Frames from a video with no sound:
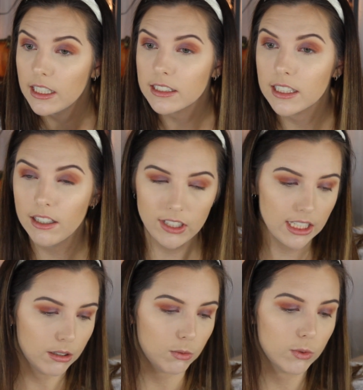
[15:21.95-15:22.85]
it's
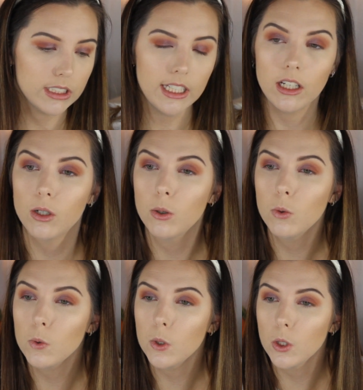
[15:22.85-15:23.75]
giving it a really
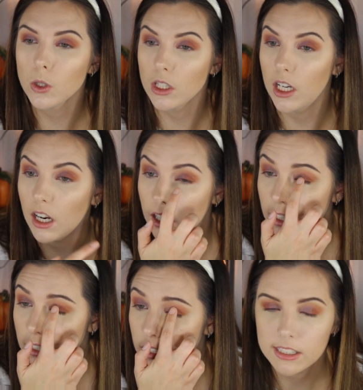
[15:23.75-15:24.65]
cool
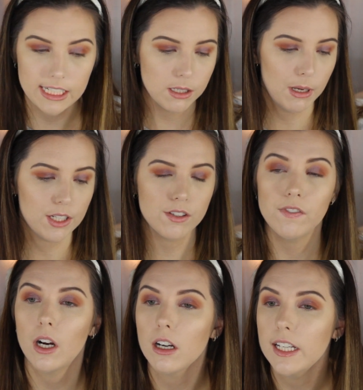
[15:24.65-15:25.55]
look so that's about as
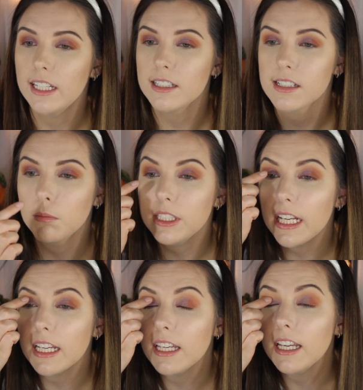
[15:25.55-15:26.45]
far in as I'm
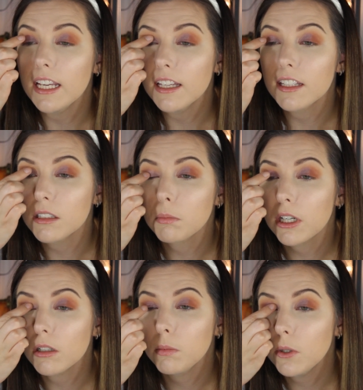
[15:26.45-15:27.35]
taking the
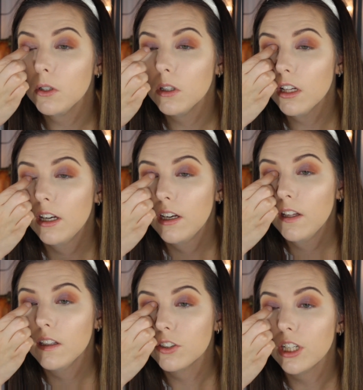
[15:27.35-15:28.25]
purple
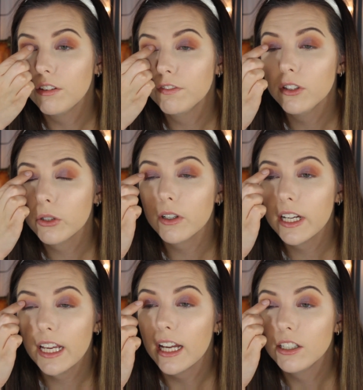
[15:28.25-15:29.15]
the shade
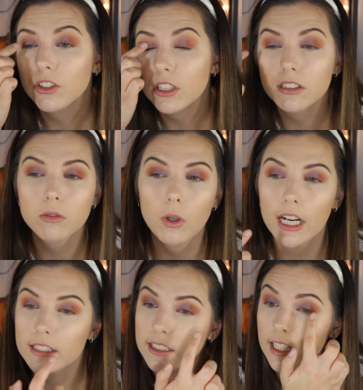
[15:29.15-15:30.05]
Fluorite. I just
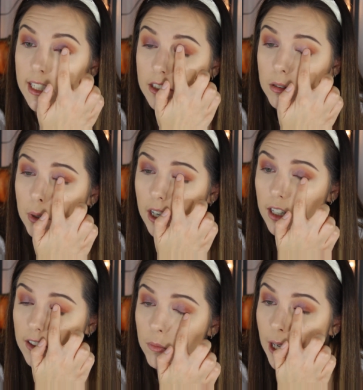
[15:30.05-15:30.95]
want the inner
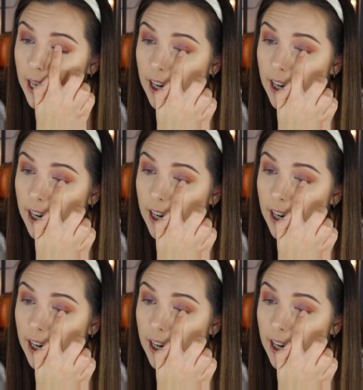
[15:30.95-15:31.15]
part of my